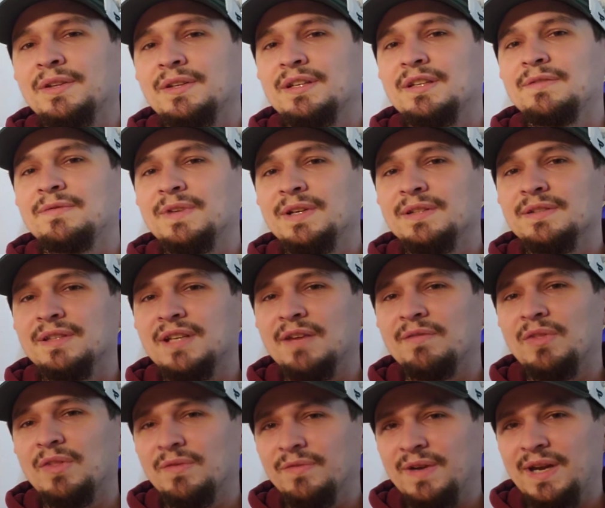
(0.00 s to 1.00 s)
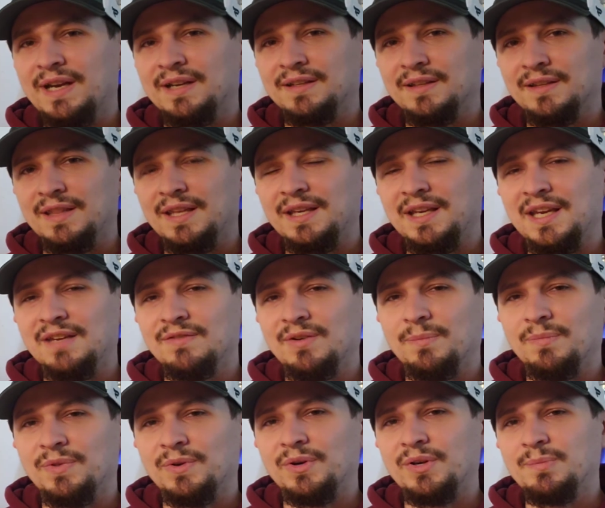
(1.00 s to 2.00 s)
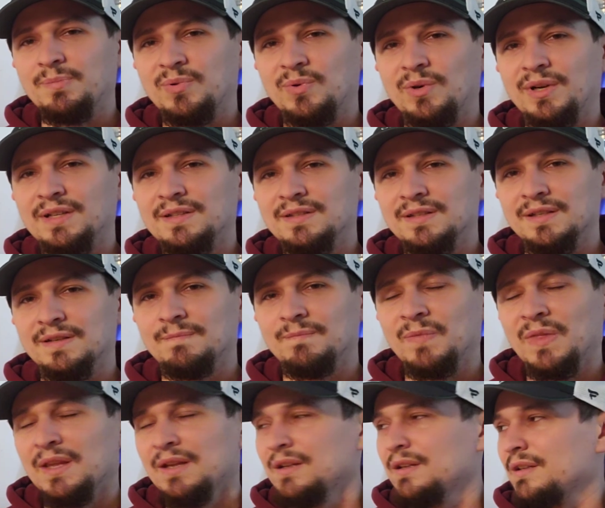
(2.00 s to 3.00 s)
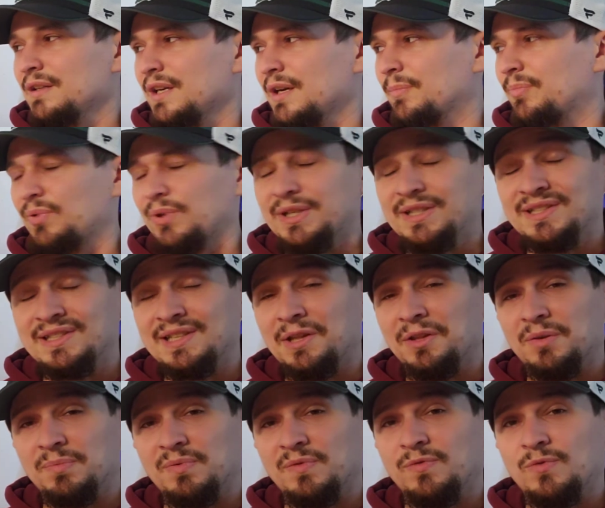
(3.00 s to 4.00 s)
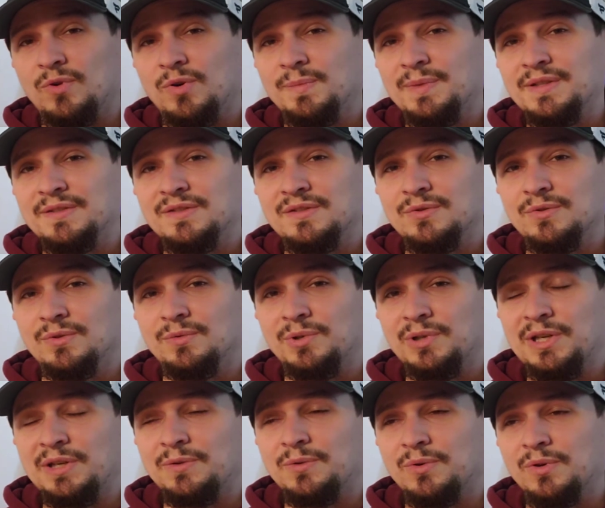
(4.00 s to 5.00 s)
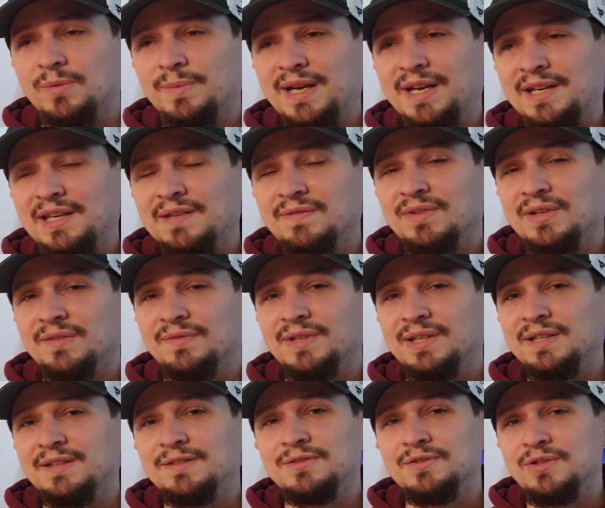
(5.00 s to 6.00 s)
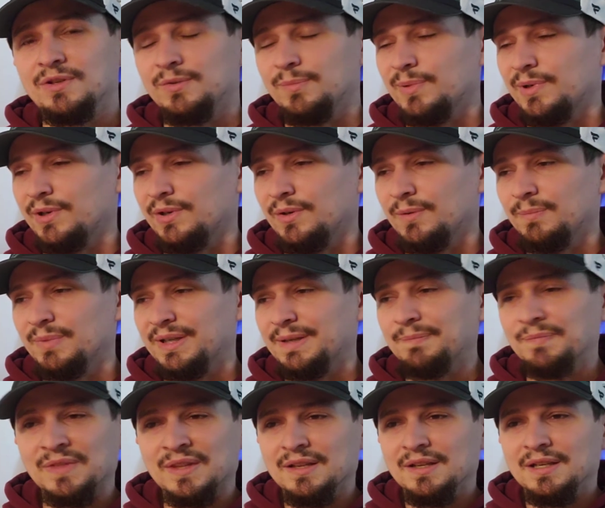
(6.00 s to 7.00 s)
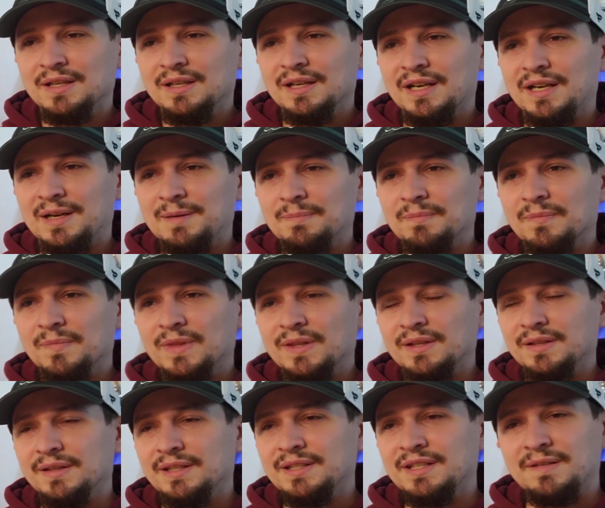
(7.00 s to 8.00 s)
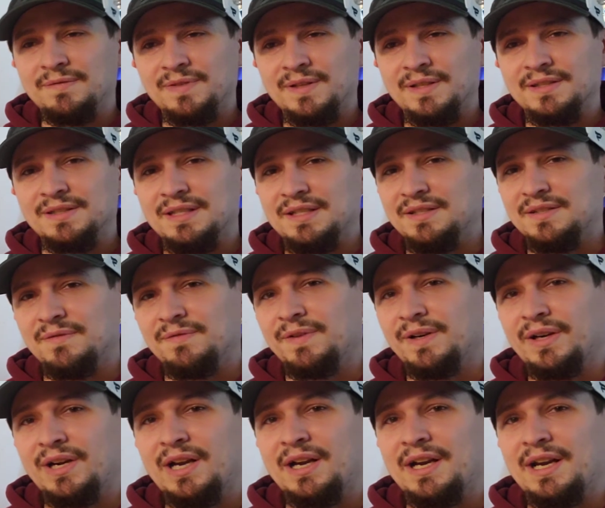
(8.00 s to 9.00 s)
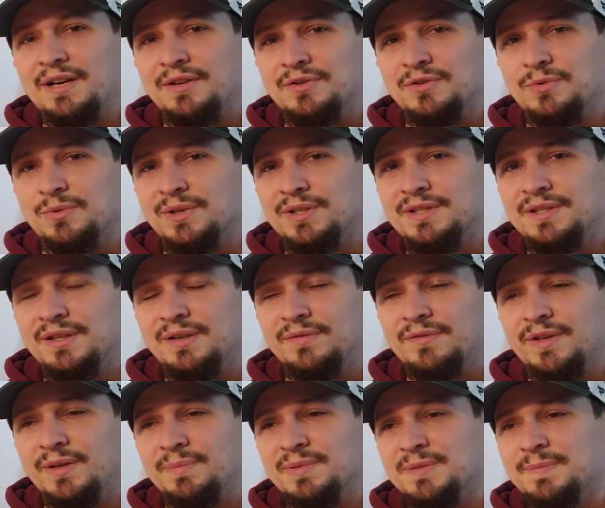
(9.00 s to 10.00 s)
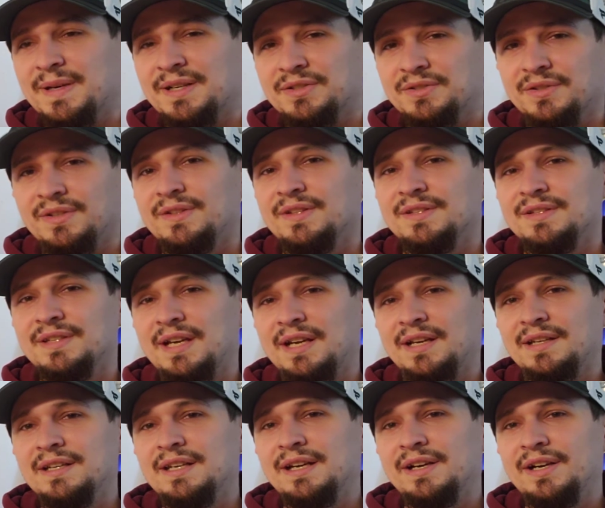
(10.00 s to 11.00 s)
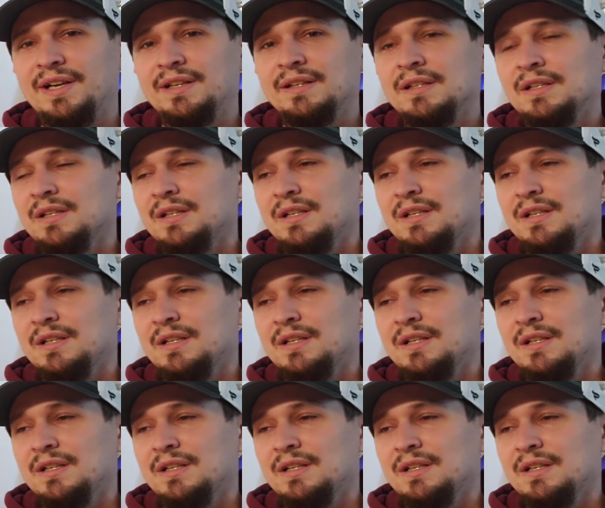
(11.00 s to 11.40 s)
the defense, given the fact that they gave up 30 points and a pretty stellar performance to a rookie quarterback, even if it is Joe Burrow. But the defense needs to figure out how to shore itself up, especially in the secondary,